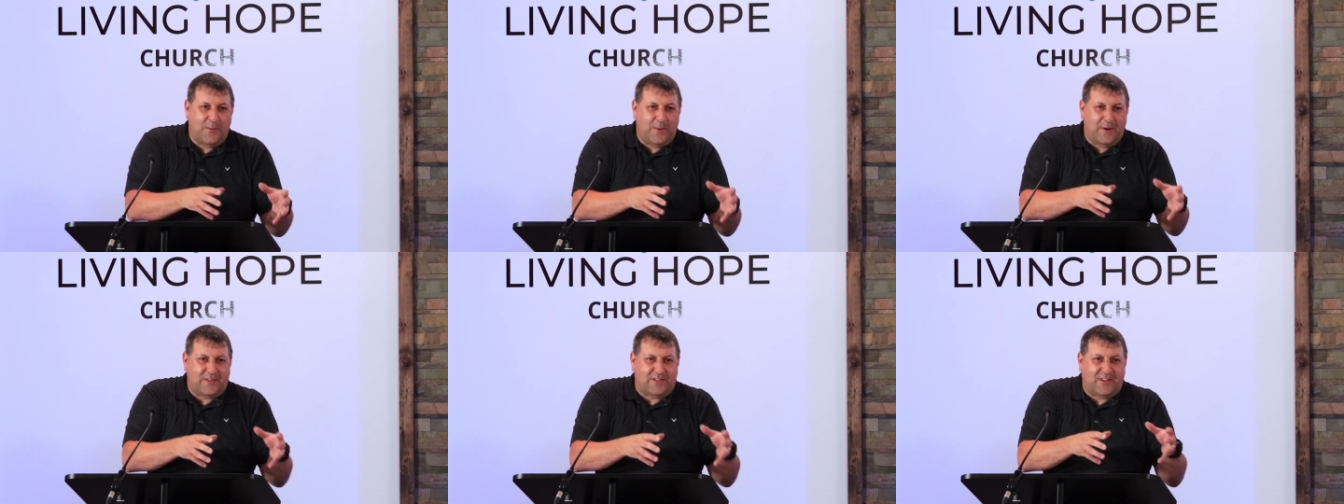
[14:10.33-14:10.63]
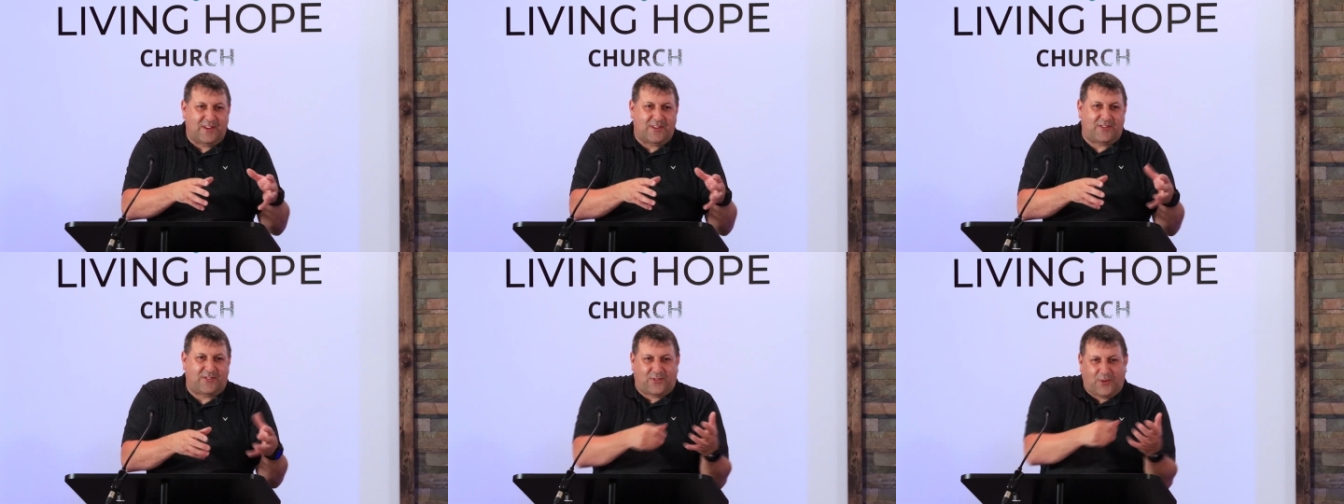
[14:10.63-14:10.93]
with
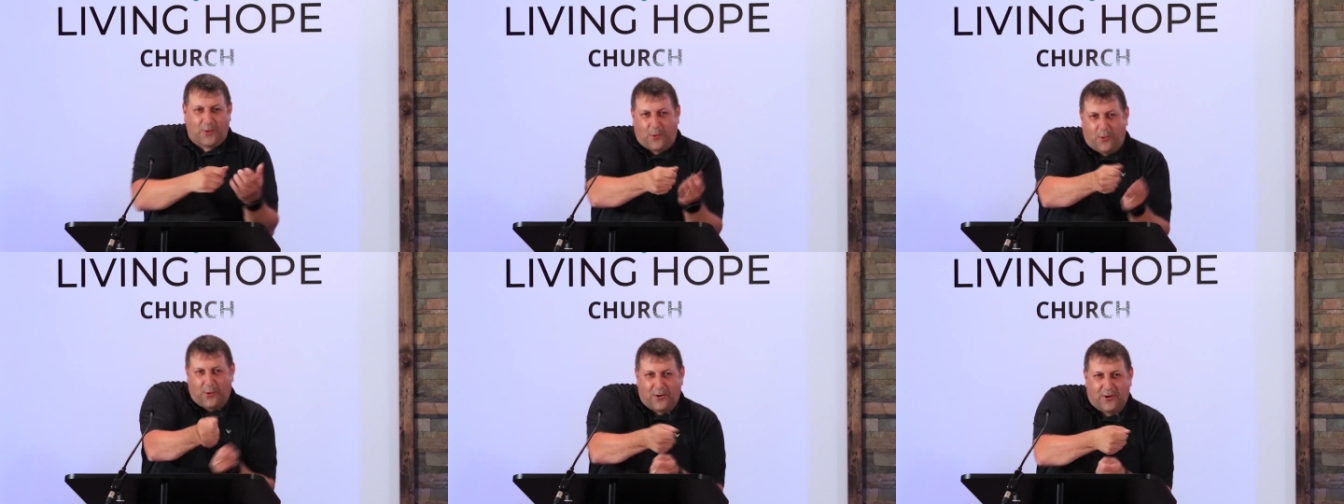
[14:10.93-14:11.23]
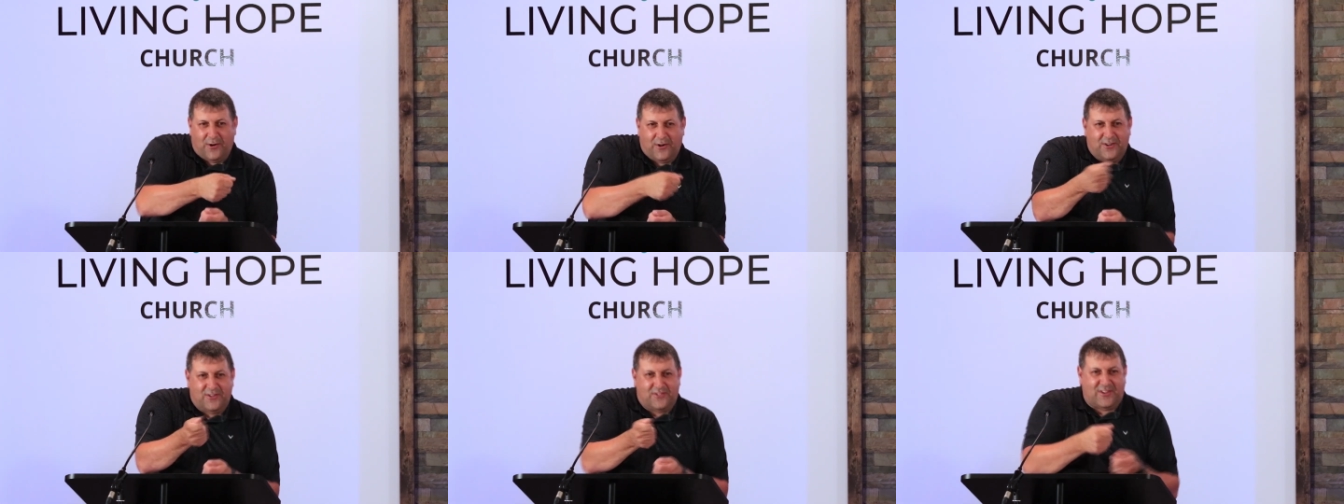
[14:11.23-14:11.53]
the
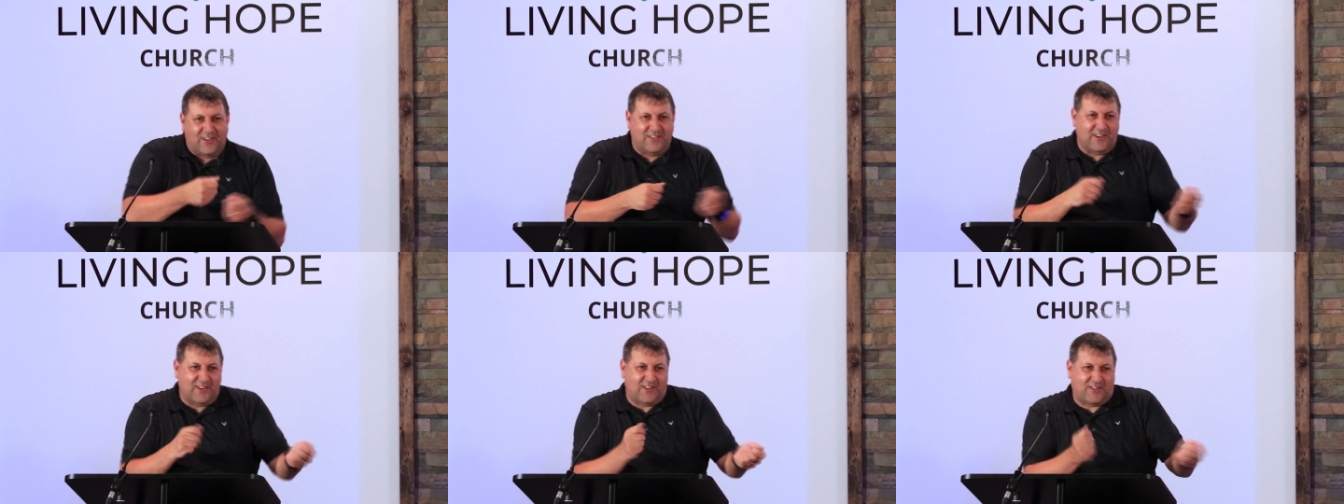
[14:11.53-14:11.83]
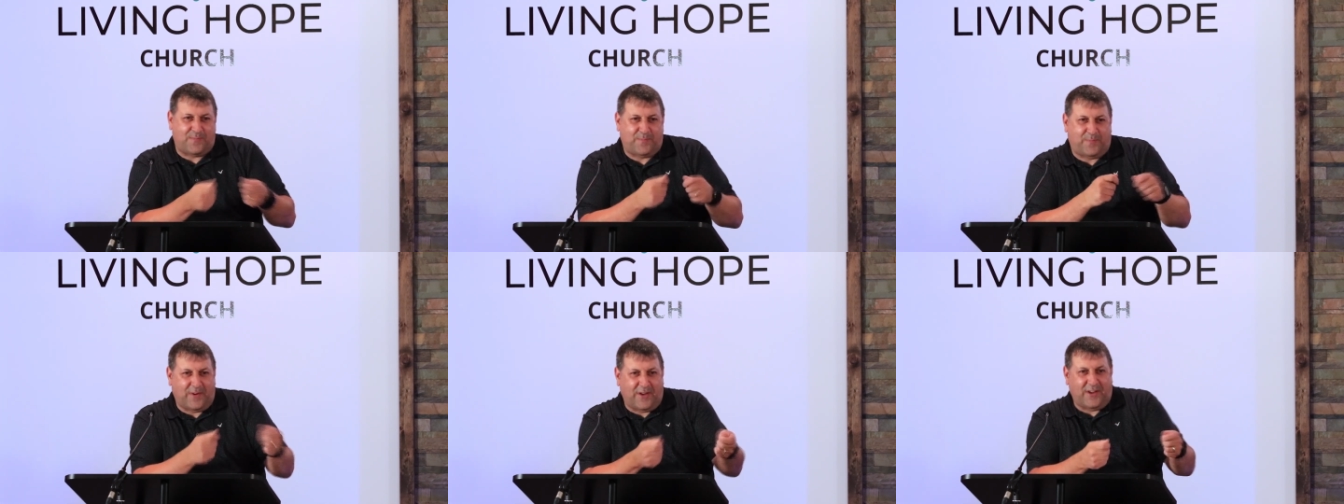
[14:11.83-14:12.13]
swords and the
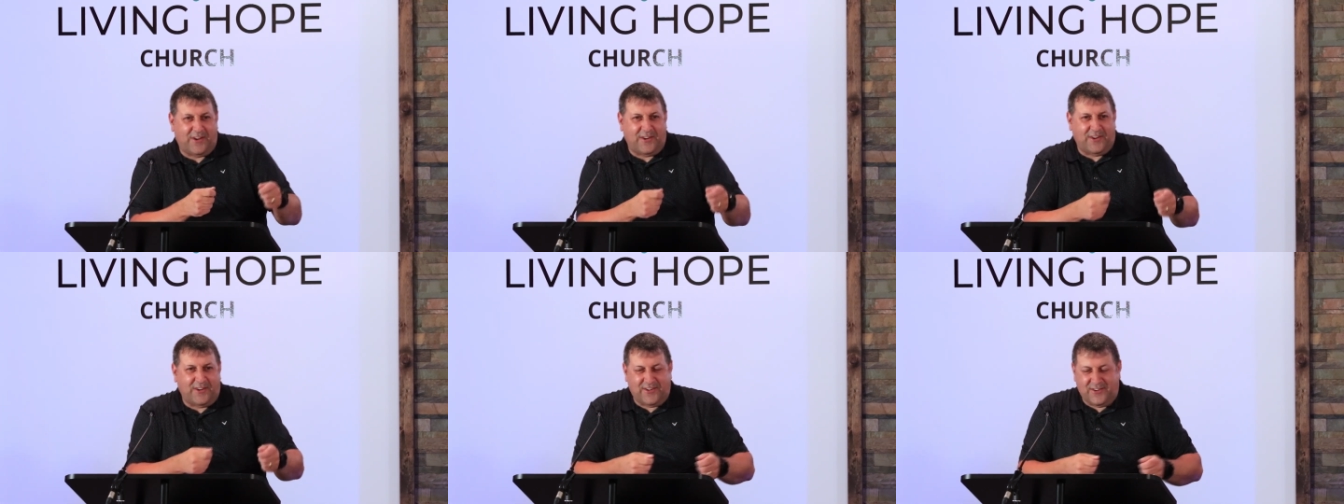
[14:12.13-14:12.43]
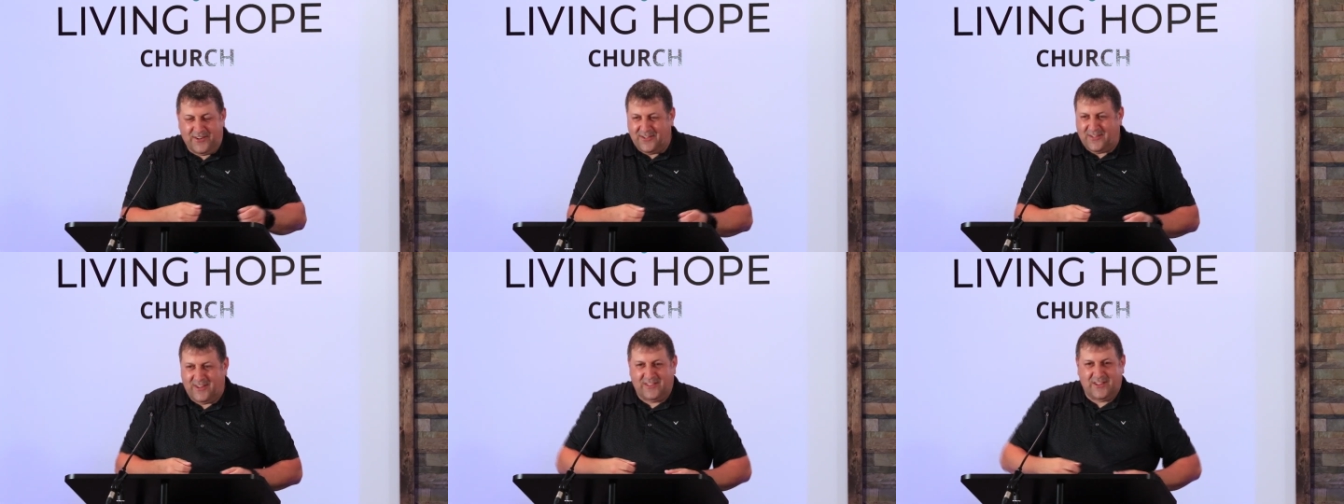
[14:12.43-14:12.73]

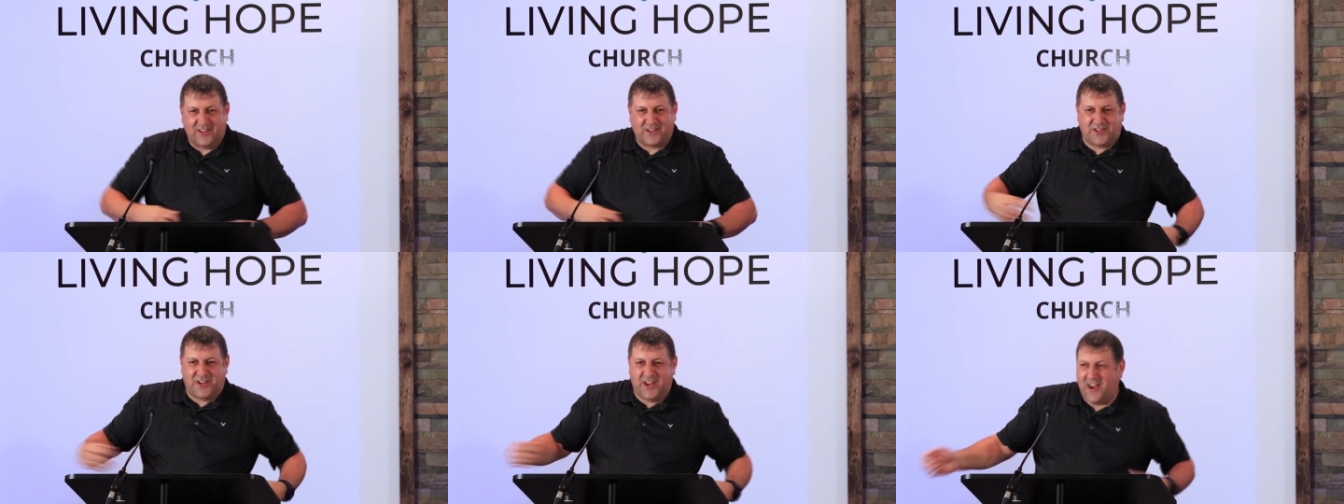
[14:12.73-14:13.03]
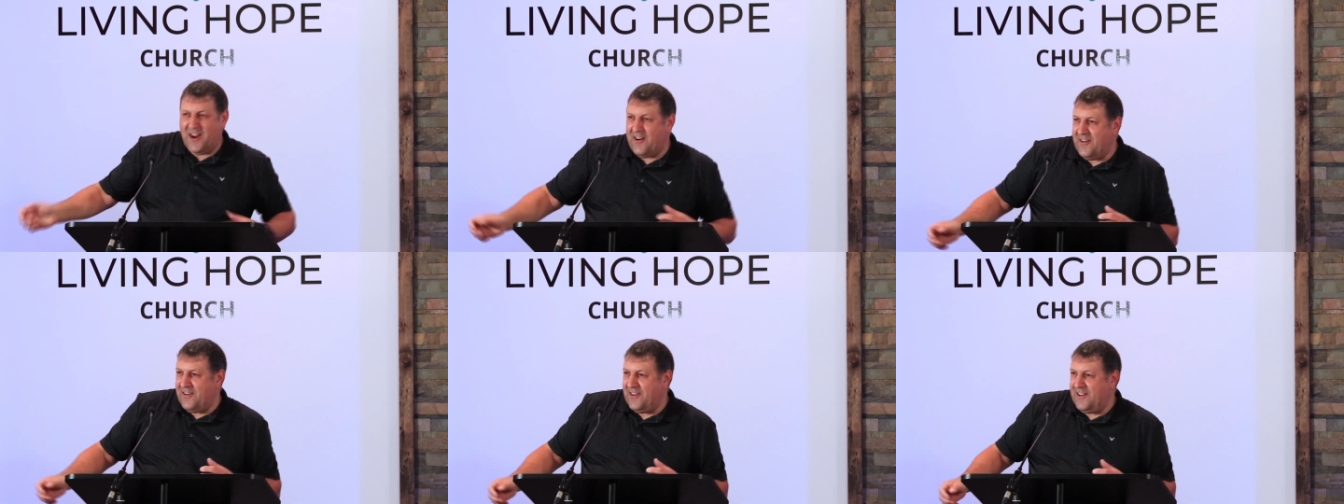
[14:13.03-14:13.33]
spears and the
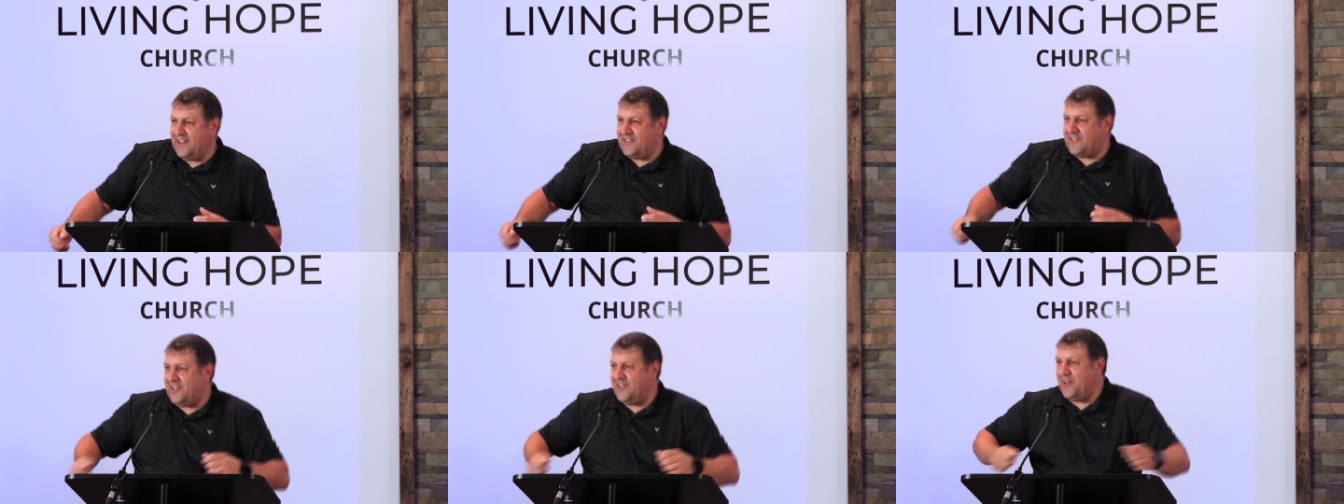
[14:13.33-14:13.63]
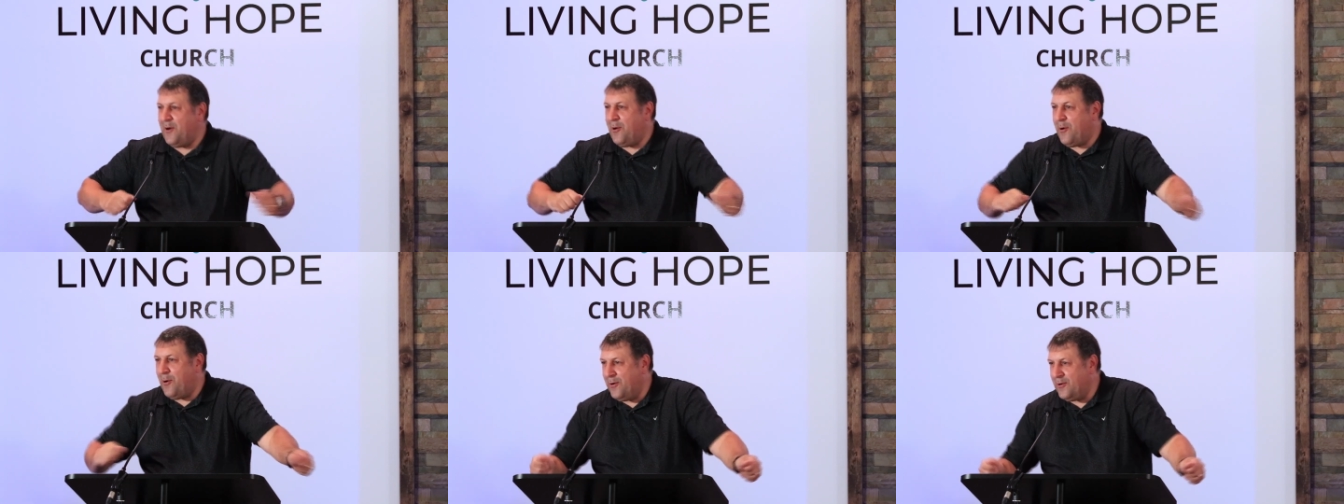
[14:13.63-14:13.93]
chariots and
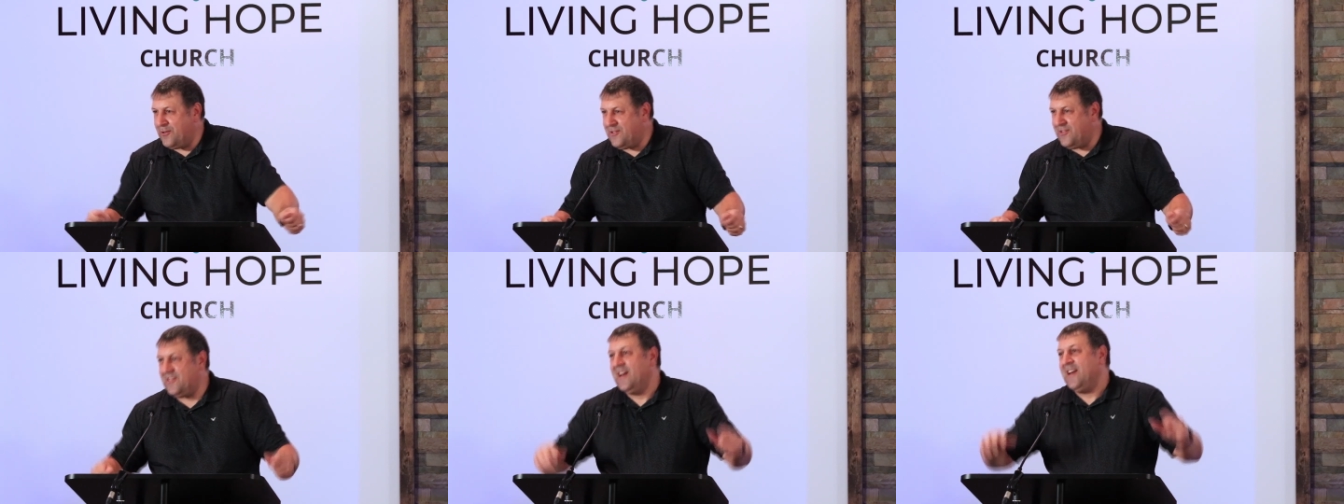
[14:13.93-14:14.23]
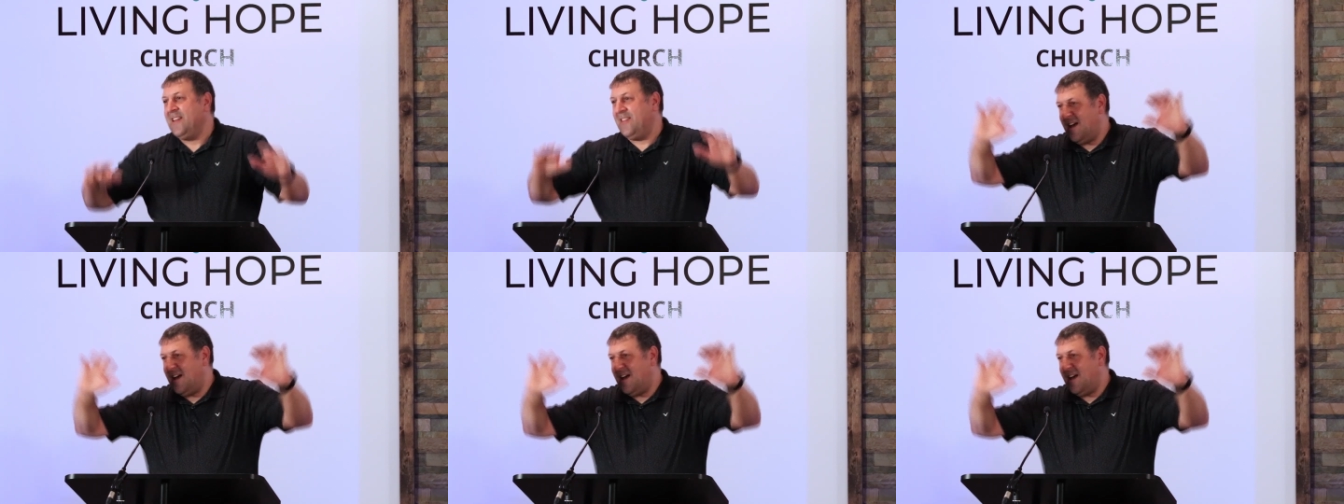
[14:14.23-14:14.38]
the horses,